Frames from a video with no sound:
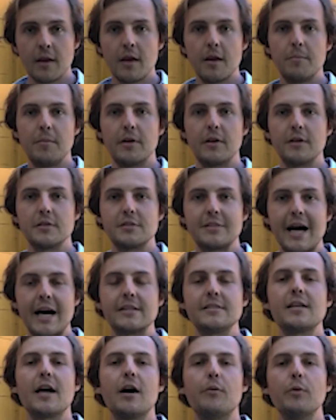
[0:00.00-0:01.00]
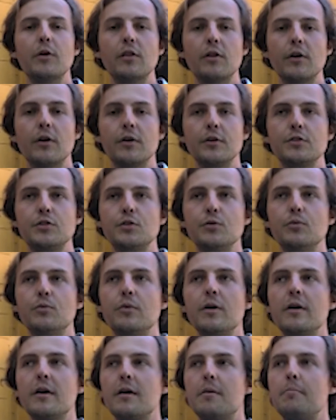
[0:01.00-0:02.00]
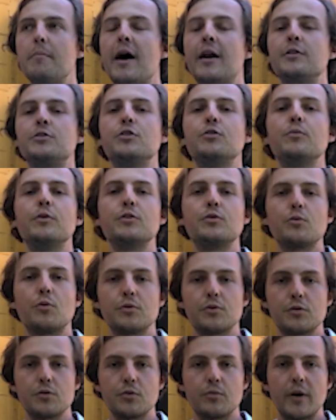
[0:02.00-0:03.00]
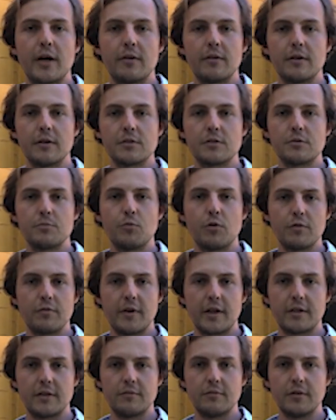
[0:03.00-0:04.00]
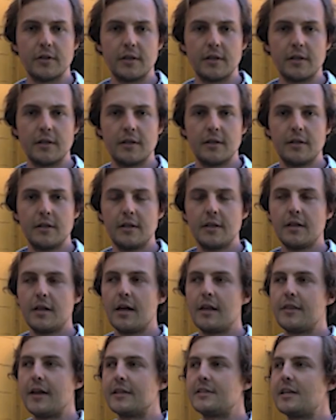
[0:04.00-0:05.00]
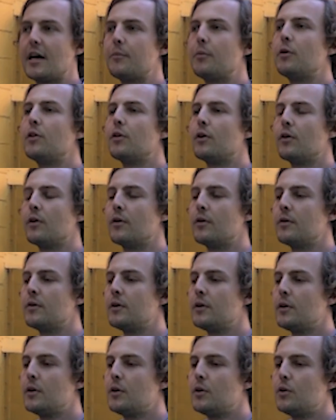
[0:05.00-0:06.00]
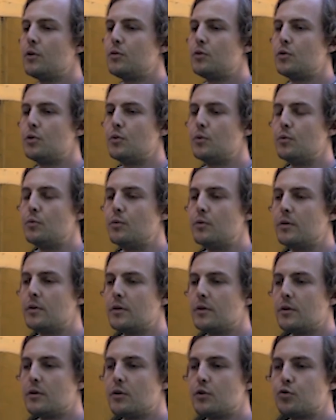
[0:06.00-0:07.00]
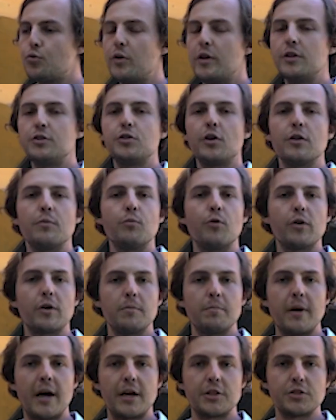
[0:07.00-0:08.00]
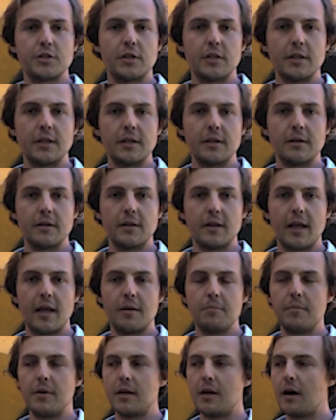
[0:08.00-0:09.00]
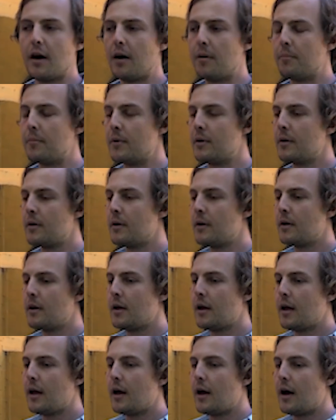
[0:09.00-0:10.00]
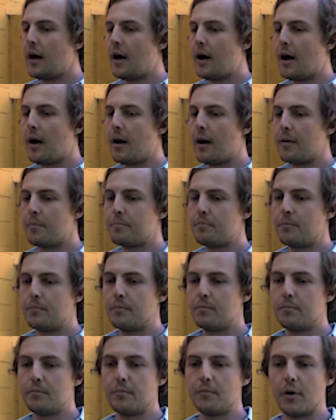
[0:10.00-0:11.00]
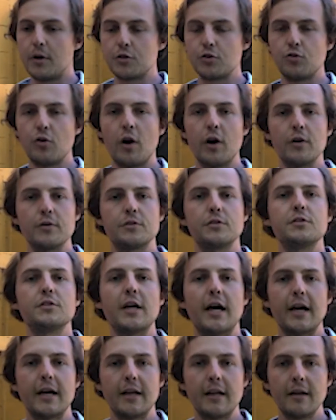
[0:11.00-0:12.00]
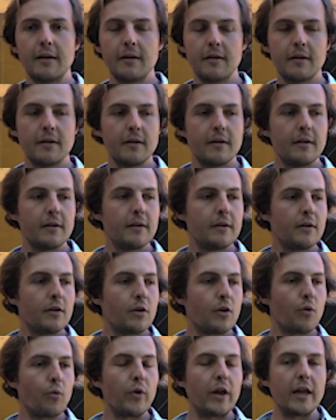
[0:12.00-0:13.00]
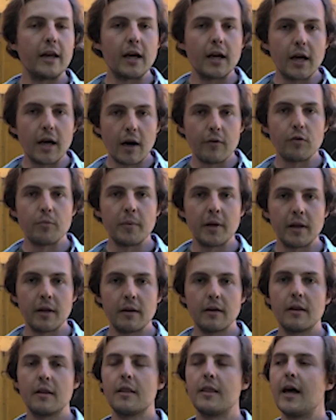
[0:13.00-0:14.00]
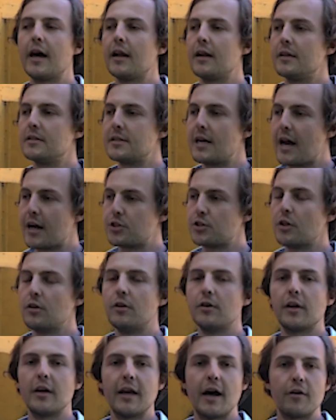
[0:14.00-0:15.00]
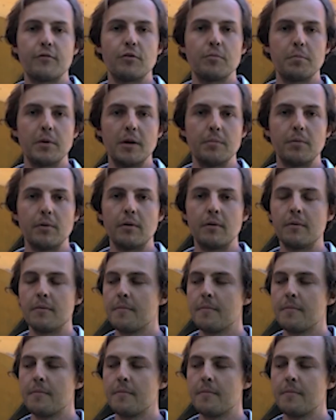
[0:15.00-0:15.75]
Because that's how we learn to manage the resources around us more effectively. That's how we learn to treat each other more compassionately and become a stronger society, create a government that is actually looking out for people,